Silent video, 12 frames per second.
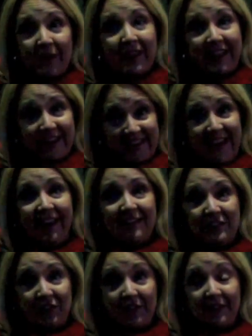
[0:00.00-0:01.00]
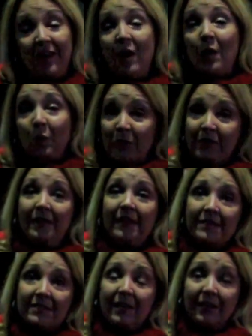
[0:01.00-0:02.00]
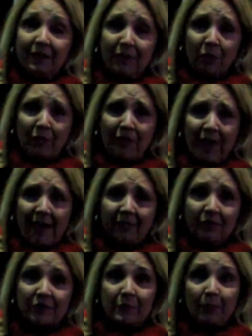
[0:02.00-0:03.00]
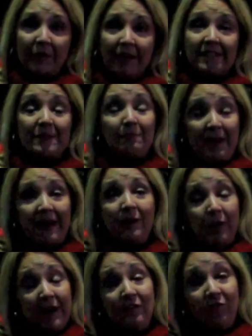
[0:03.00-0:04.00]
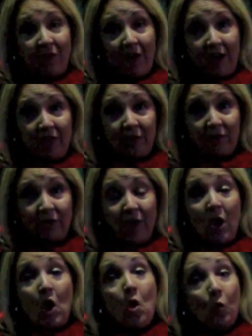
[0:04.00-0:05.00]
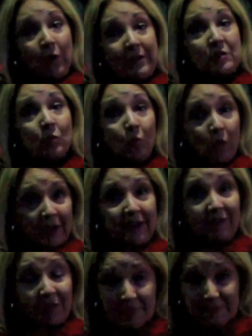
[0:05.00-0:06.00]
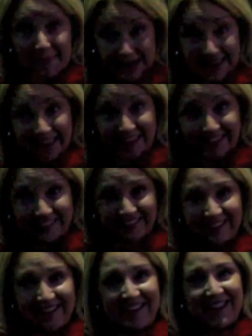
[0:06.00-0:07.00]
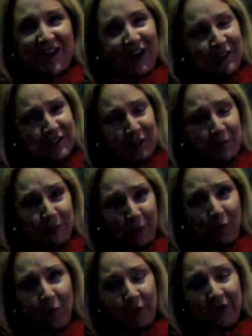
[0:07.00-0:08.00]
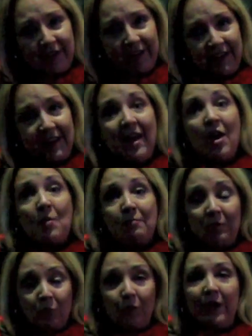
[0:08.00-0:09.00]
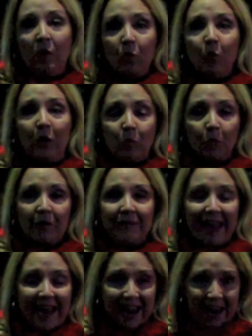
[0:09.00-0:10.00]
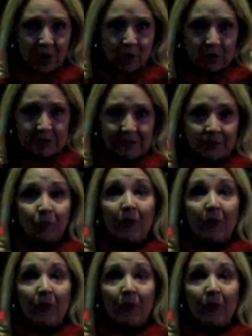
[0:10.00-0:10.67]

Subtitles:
connection with these healing revivals because my grandfather was one of the men who supported Maria Woodworth Etter's